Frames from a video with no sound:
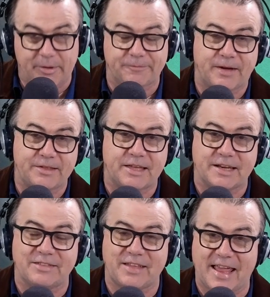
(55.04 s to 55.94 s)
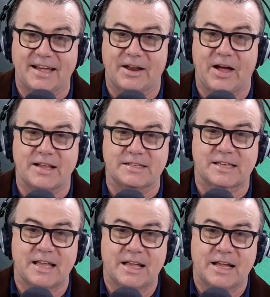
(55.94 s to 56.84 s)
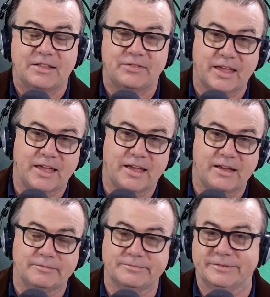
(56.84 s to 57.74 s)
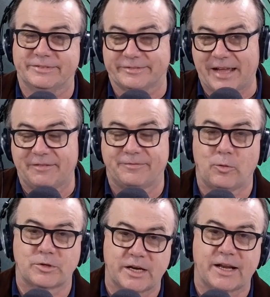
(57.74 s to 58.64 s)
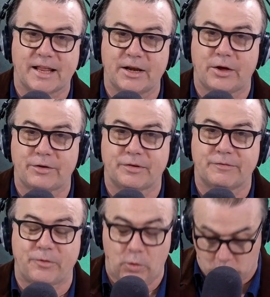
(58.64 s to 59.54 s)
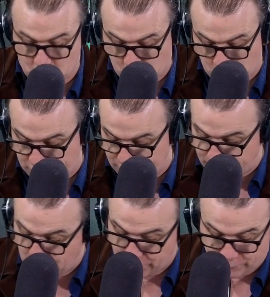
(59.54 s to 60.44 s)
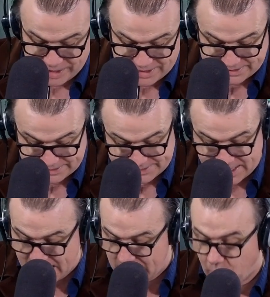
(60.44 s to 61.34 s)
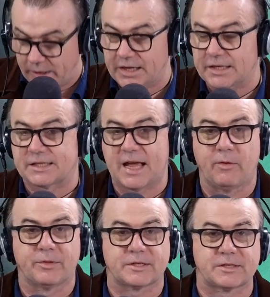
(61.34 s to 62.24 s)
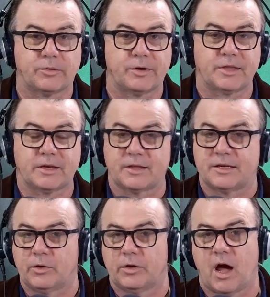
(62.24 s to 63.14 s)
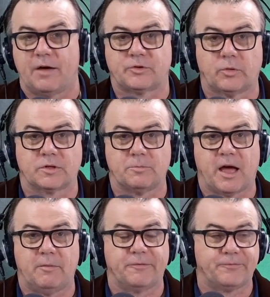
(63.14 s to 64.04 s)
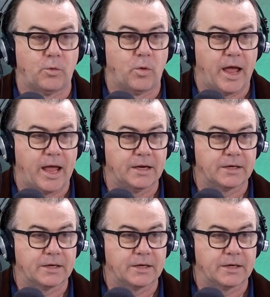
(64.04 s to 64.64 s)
faith hitting the headlines there, unfortunately, a lot of it for all the wrong reasons. Wanting to start with a story that you and I have talked about beforehand,